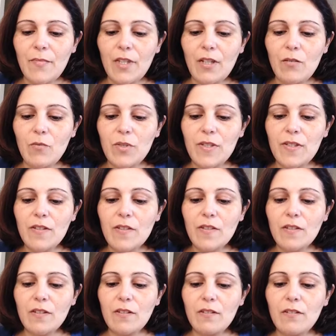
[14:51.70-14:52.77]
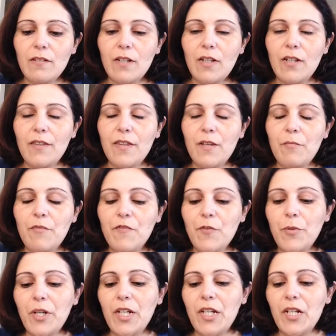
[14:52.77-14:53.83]
was a theme of
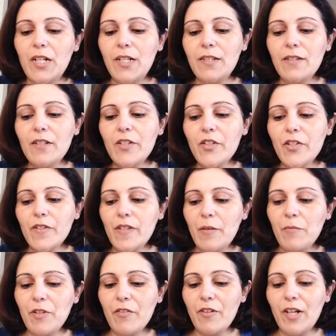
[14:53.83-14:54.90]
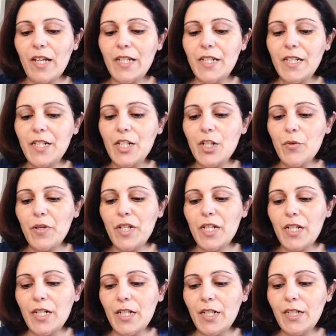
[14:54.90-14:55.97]
29, stitch on something related to
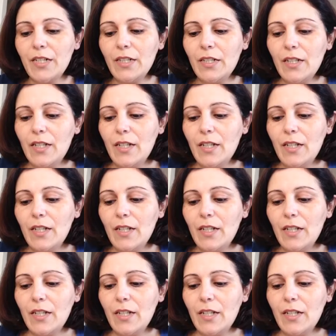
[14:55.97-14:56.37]
29.